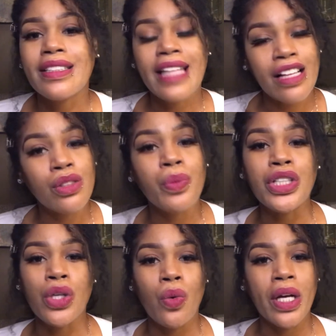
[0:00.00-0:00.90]
that's what we're
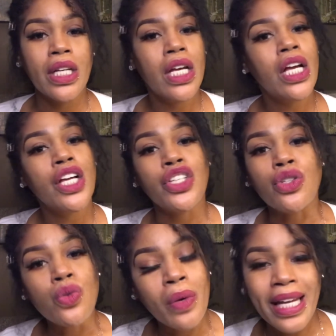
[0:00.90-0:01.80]
doing.
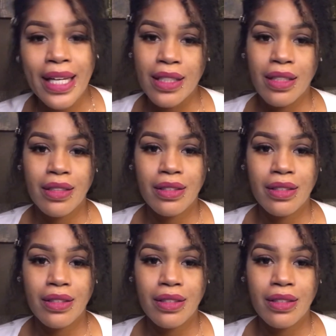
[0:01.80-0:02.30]
You win